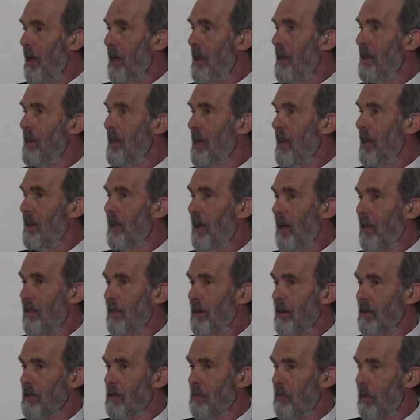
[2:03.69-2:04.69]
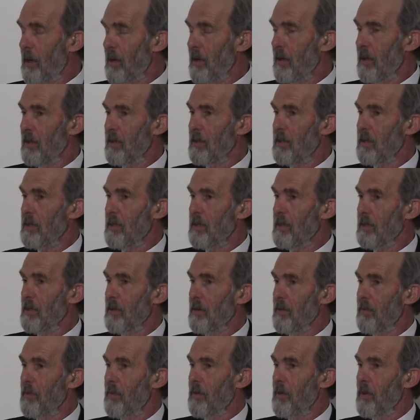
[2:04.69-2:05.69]
near-death experience,
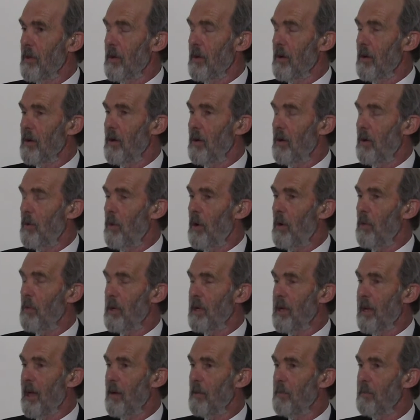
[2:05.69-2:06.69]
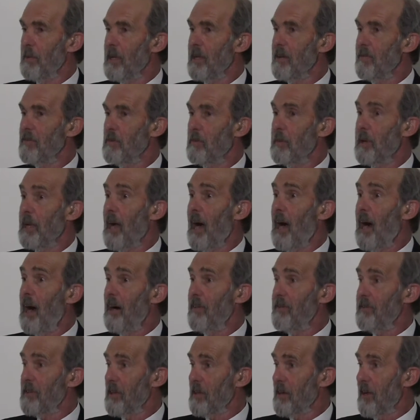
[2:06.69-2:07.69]
or what we now believe to be
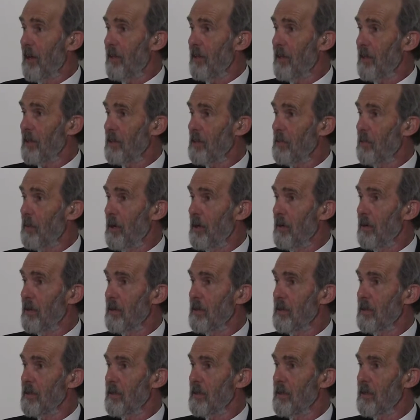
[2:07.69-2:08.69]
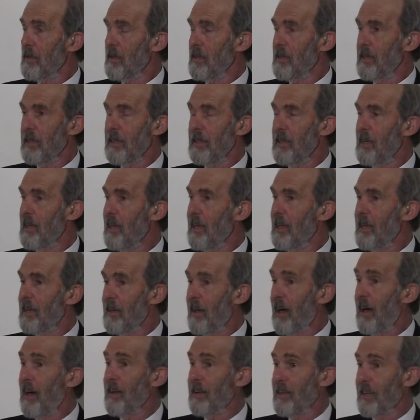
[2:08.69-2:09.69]
after-death experience. He didn't nearly
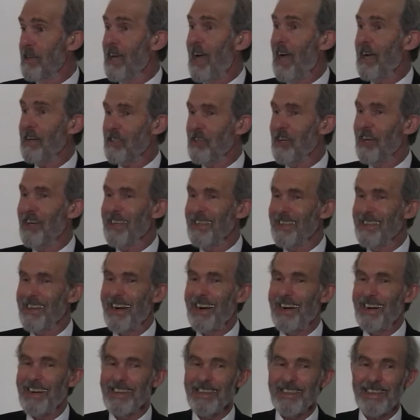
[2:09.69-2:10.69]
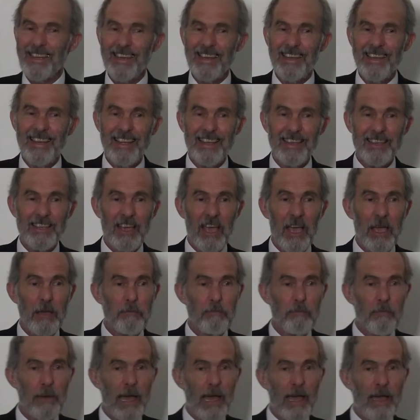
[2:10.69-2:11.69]
die, he actually died and
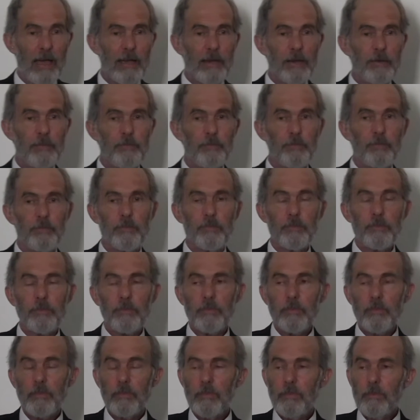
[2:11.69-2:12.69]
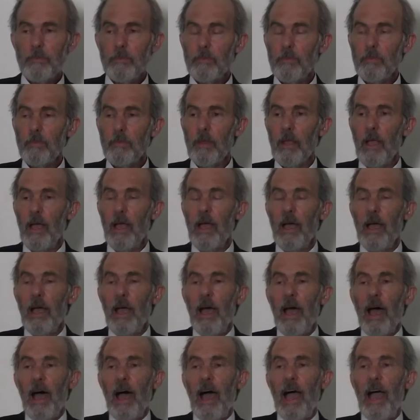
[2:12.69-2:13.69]
came back. Oh, yes.
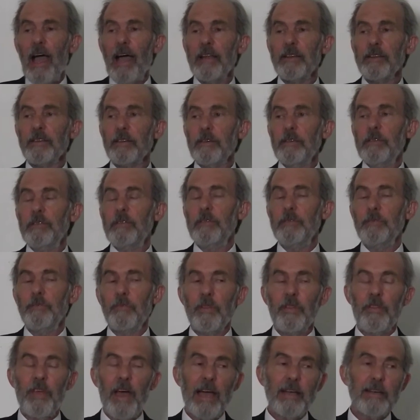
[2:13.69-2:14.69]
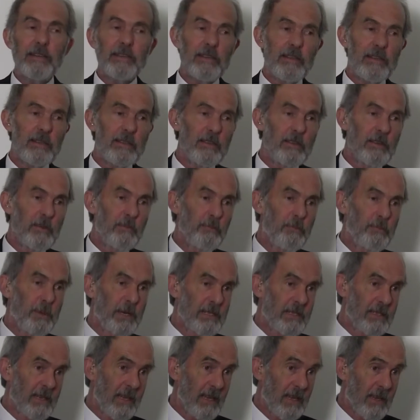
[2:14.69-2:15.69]
And that
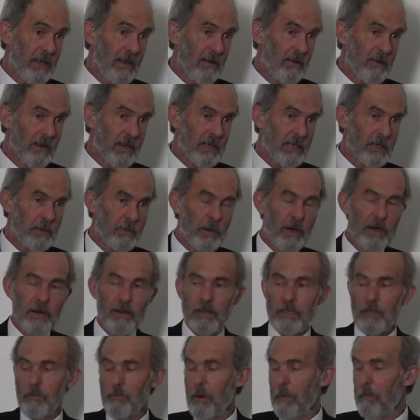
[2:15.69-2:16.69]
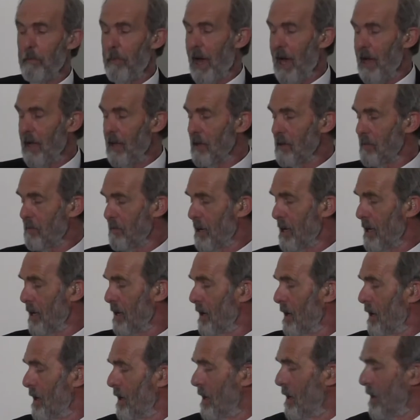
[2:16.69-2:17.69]
particular experience propelled
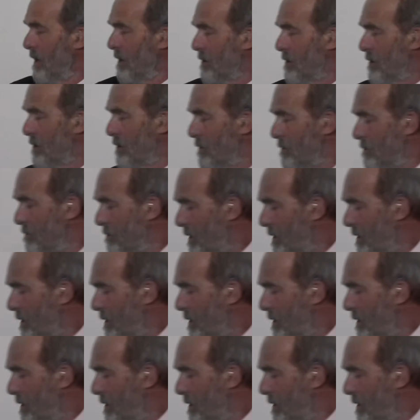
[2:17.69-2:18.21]
me to